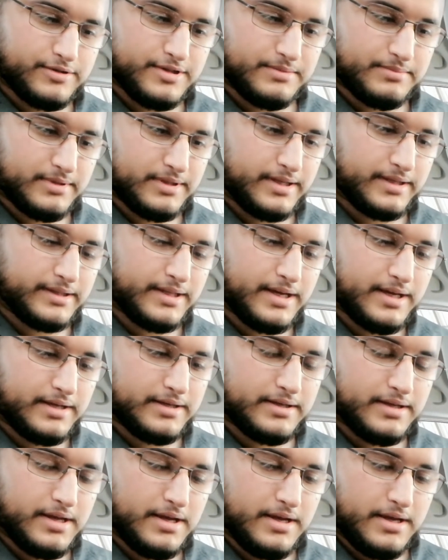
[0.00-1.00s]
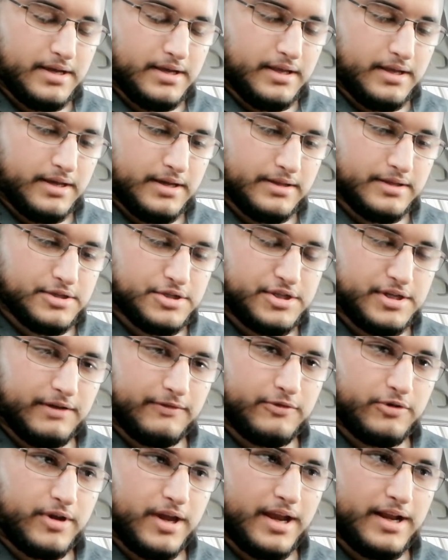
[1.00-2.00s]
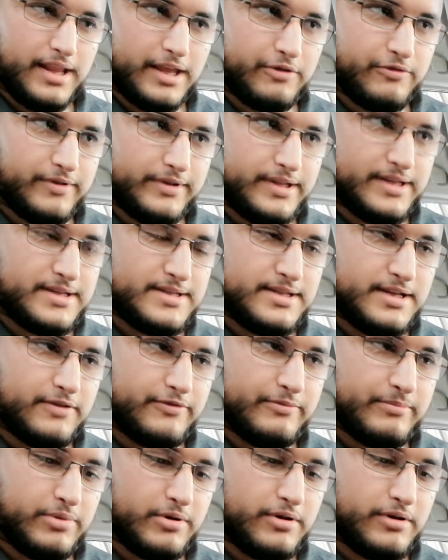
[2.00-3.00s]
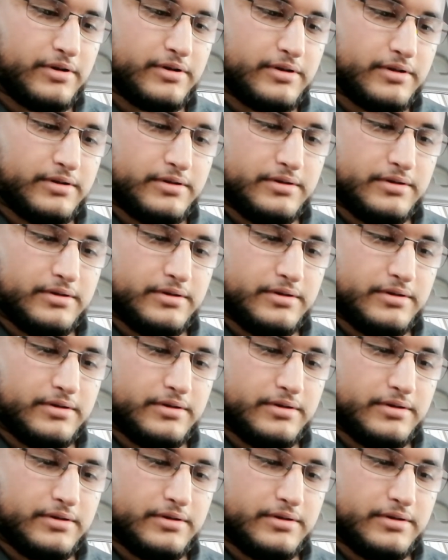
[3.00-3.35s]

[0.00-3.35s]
or something like that, and the shifter kind of like releasing it from park.